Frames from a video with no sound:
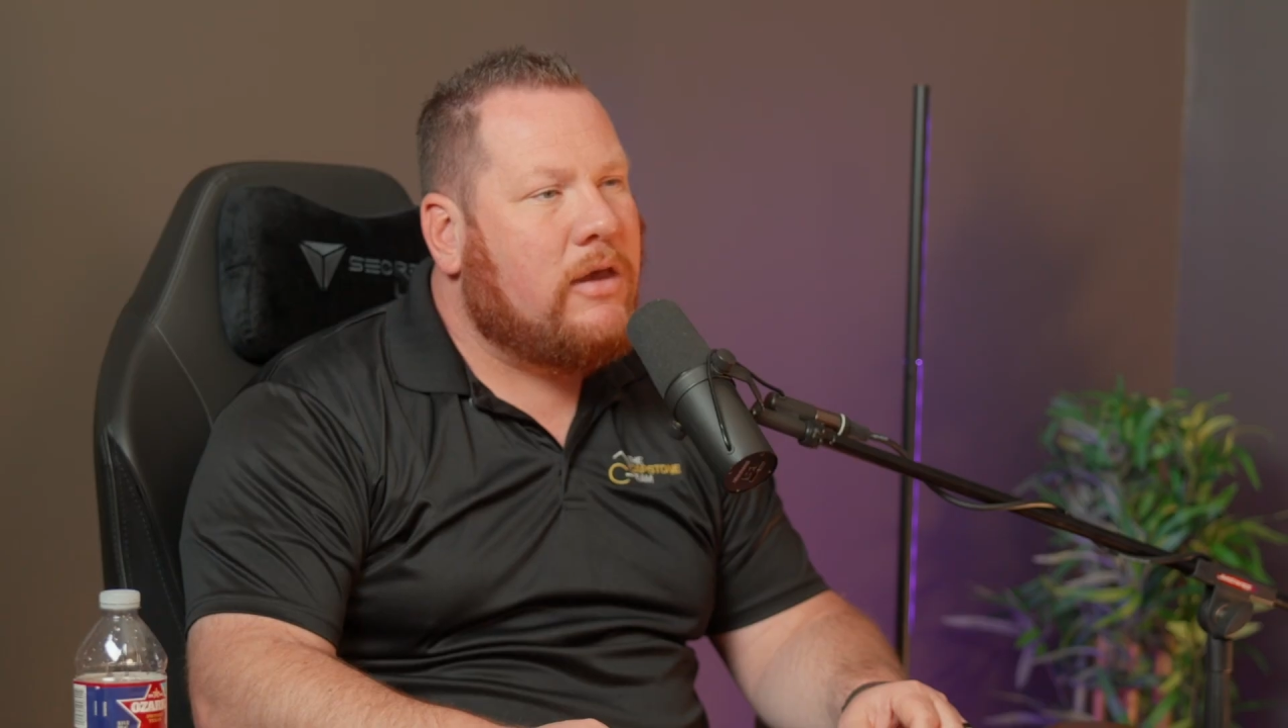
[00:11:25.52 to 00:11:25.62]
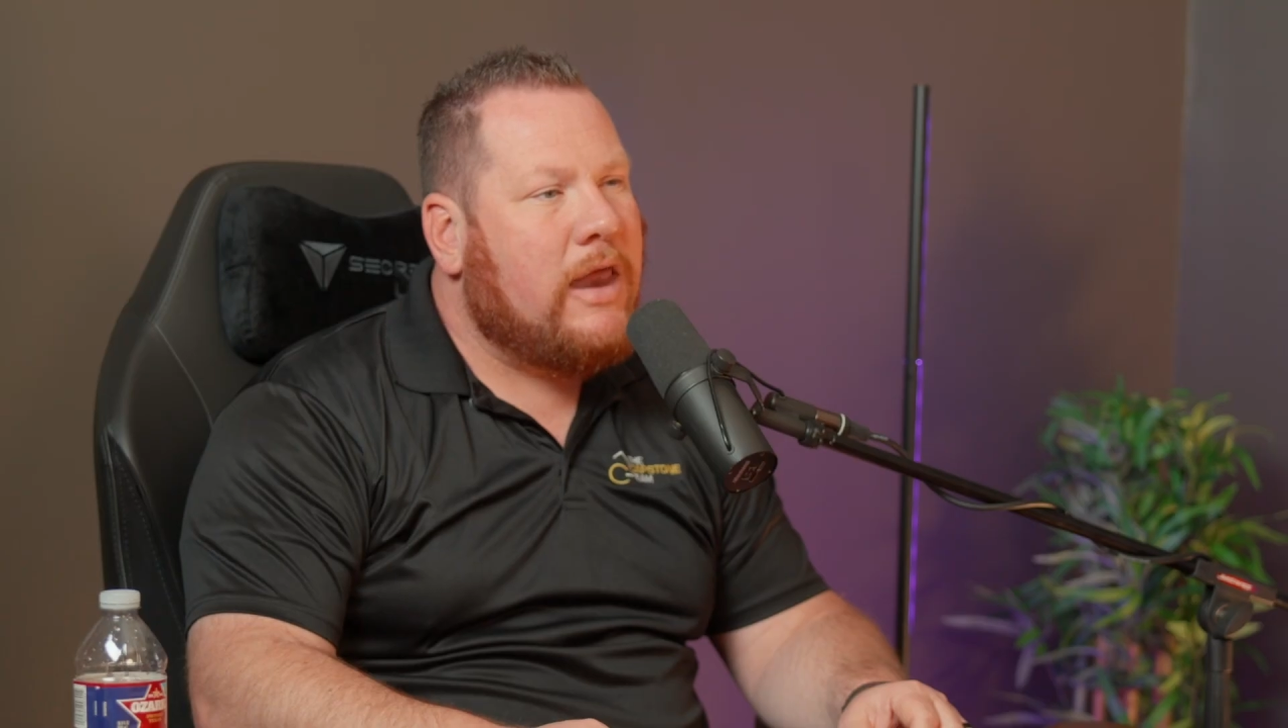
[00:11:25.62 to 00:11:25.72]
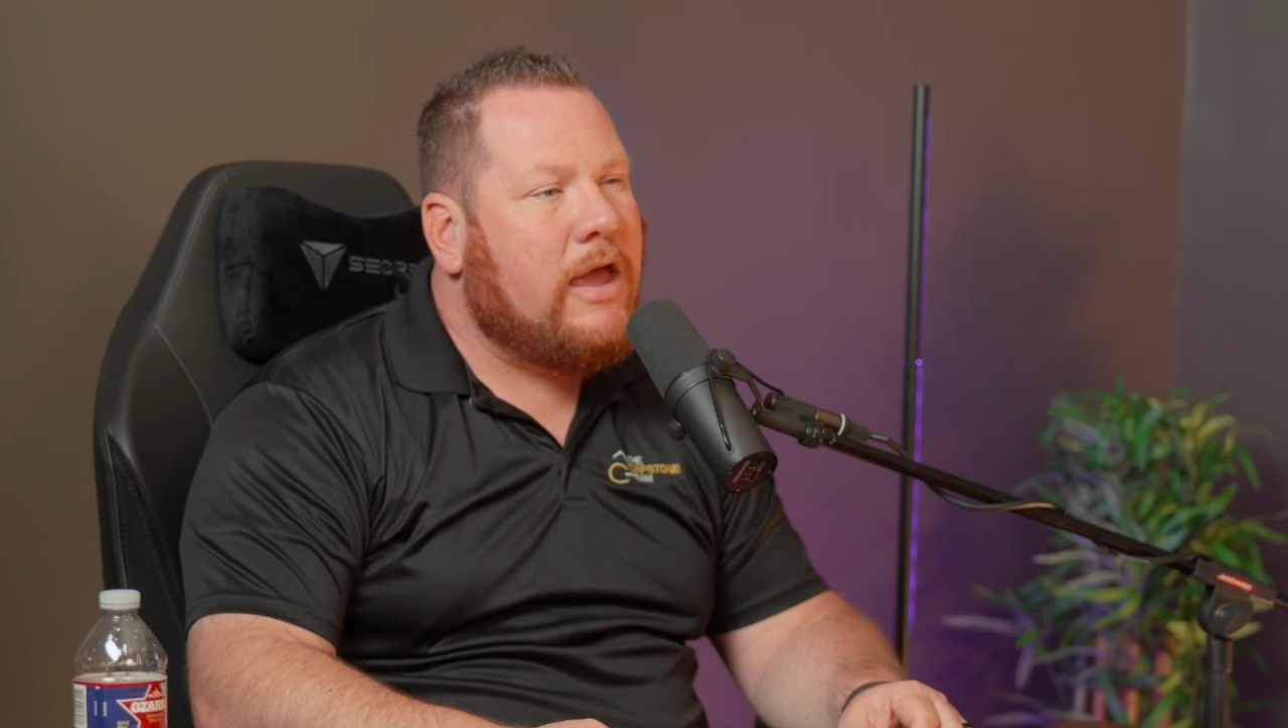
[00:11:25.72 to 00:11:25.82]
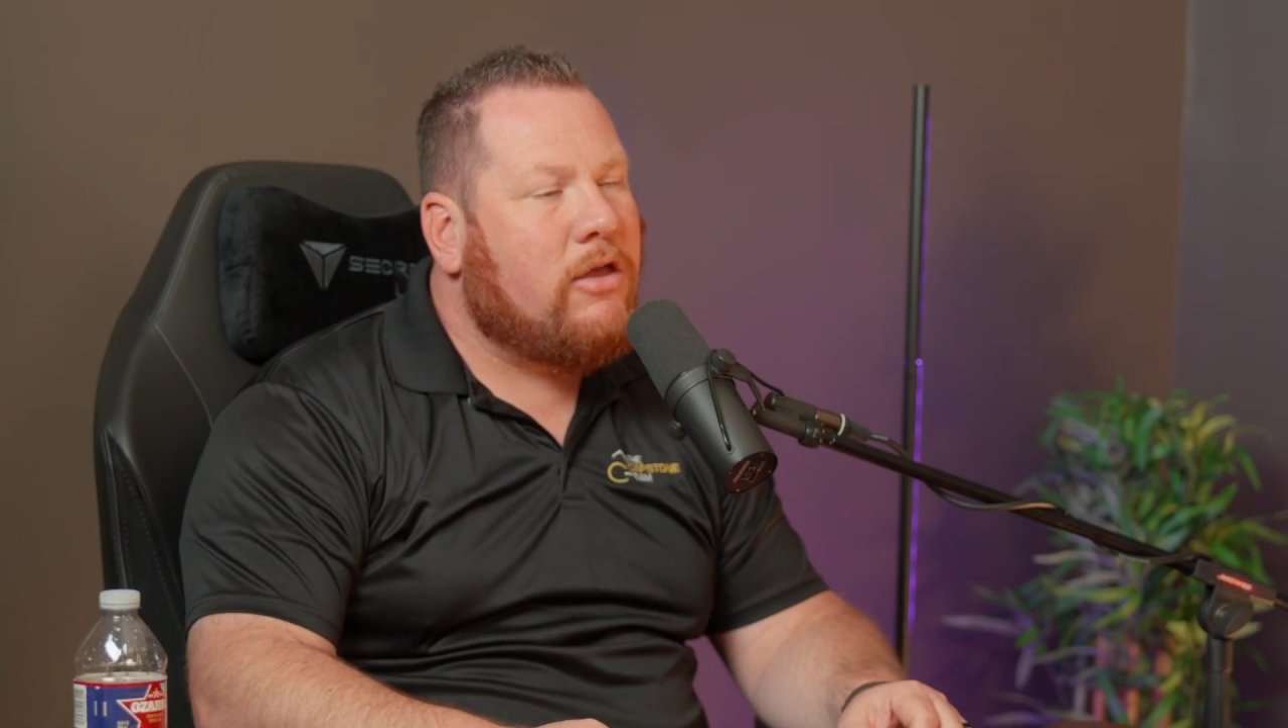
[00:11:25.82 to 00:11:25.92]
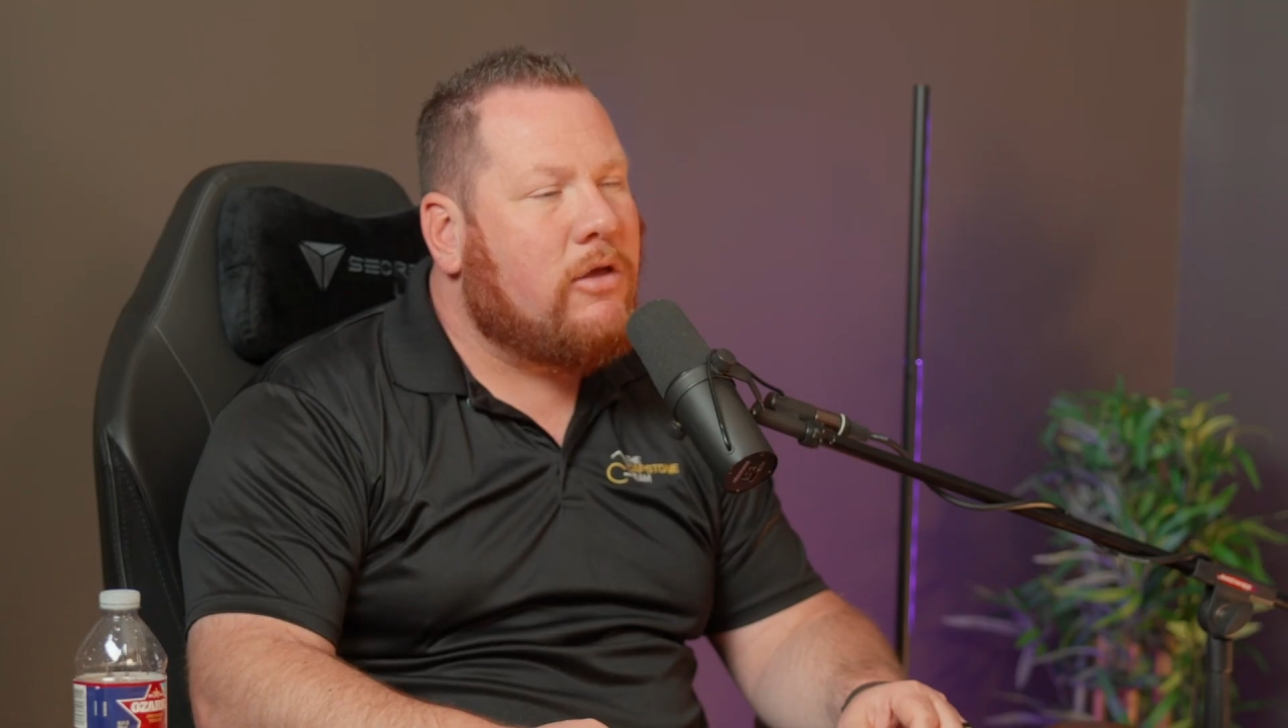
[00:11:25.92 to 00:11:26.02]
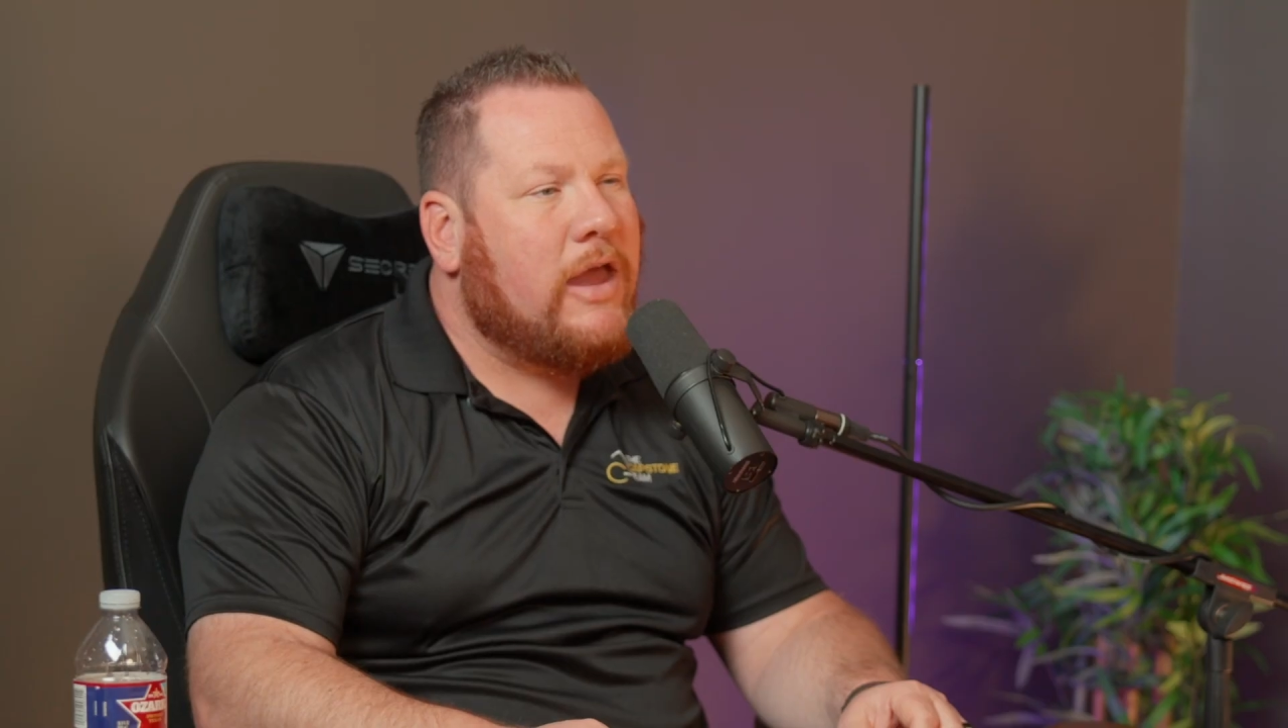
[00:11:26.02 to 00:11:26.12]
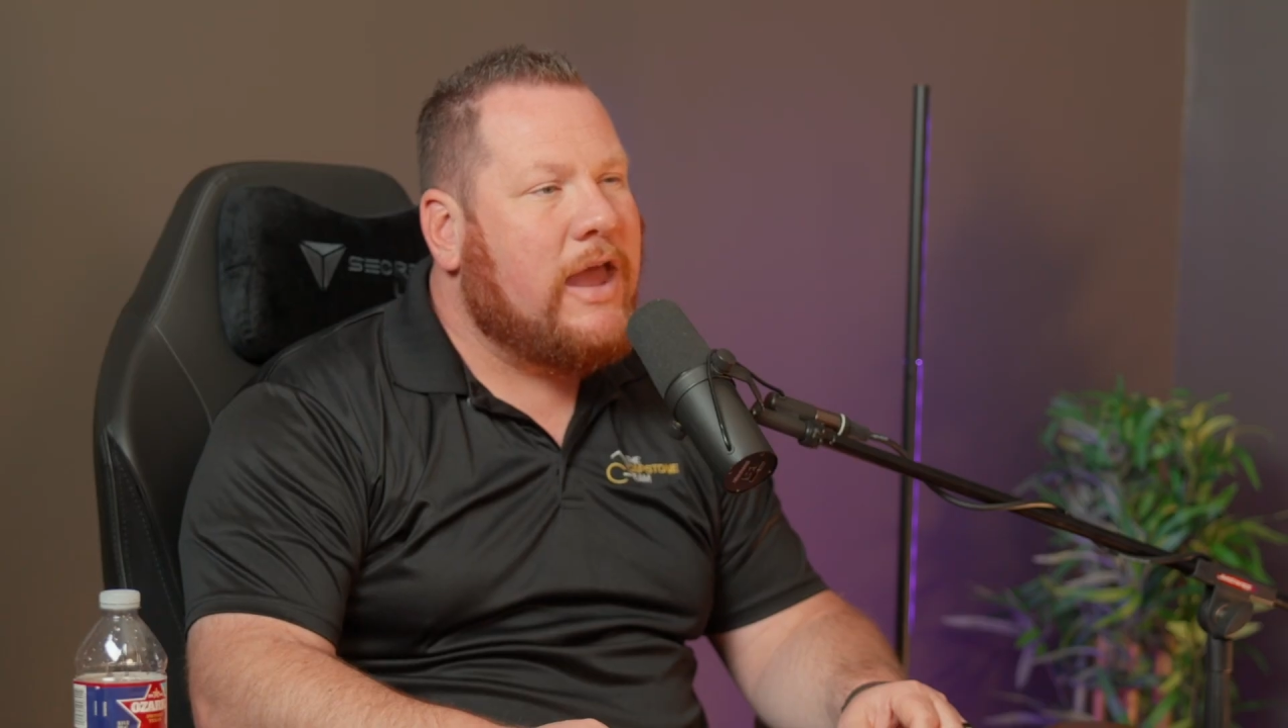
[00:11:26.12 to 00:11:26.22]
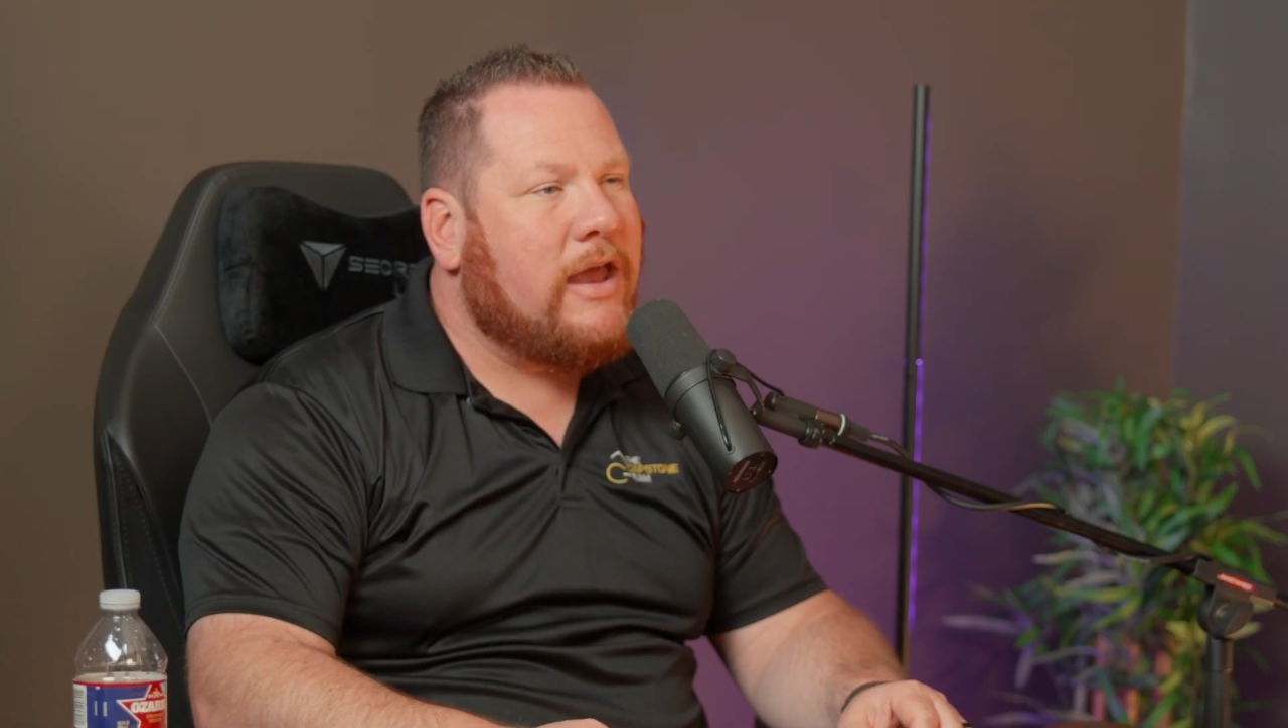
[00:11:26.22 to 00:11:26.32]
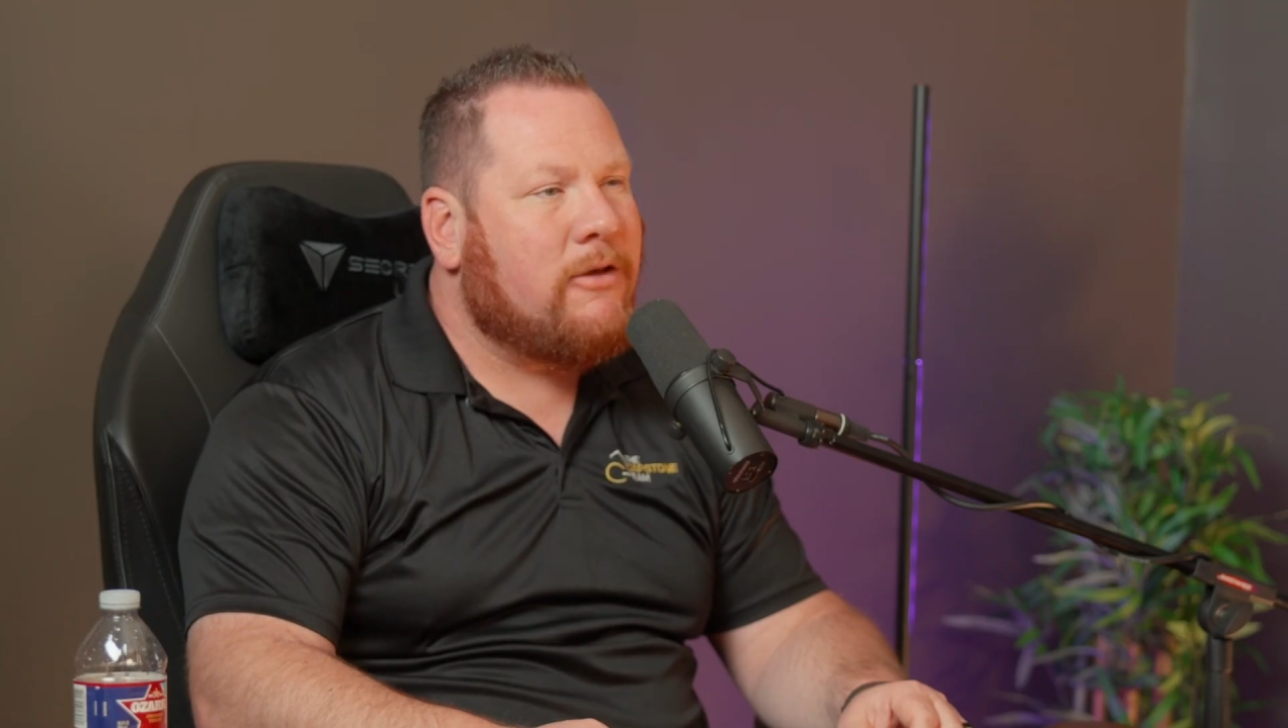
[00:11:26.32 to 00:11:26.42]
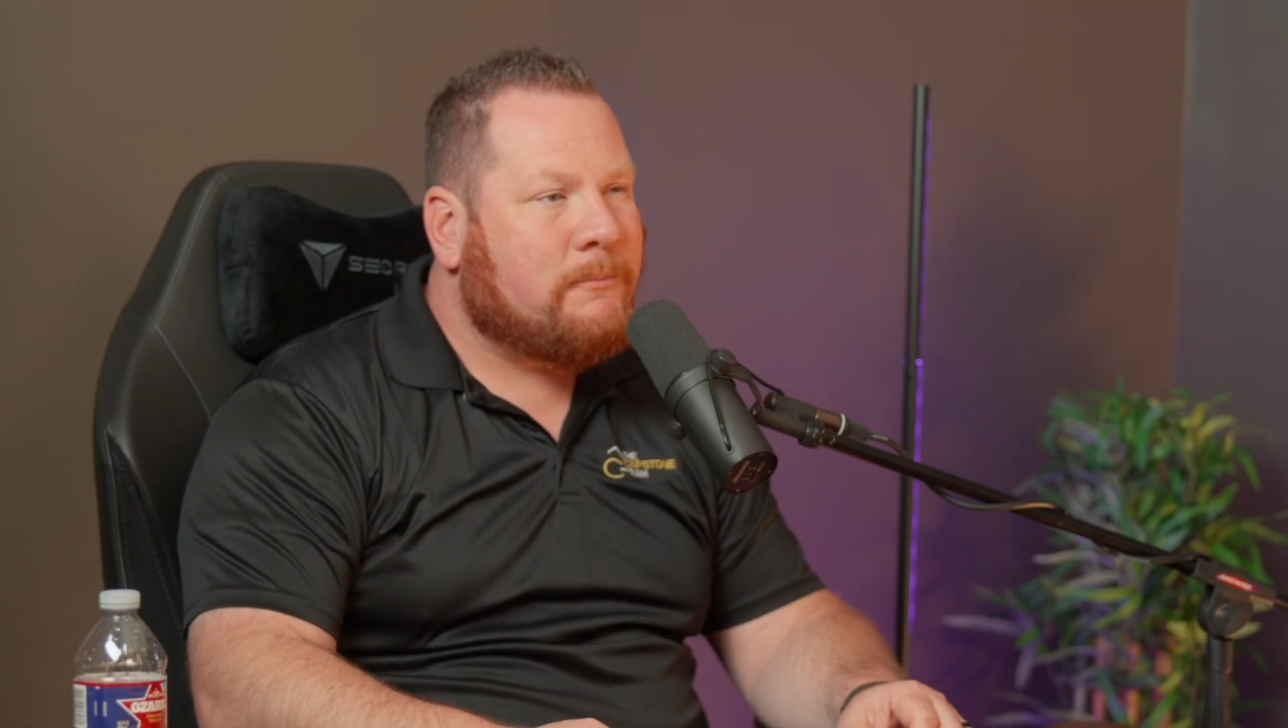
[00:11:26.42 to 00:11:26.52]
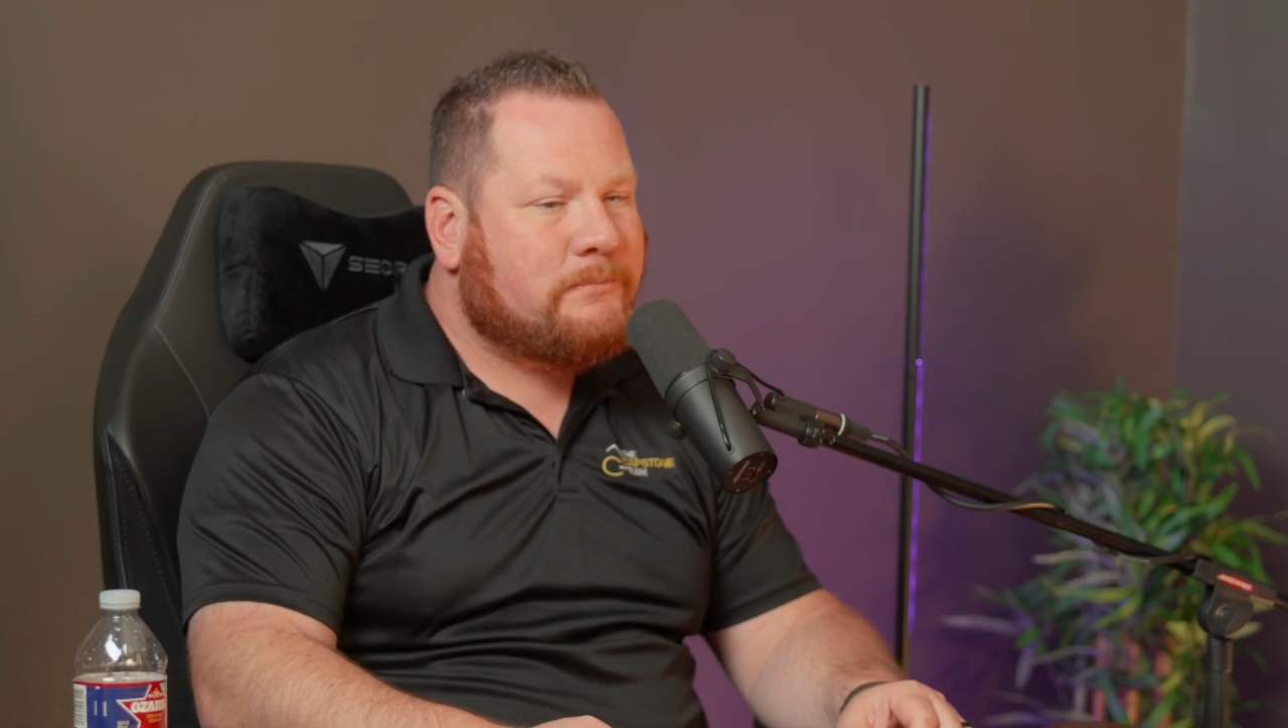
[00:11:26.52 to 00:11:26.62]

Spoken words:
Now you can't.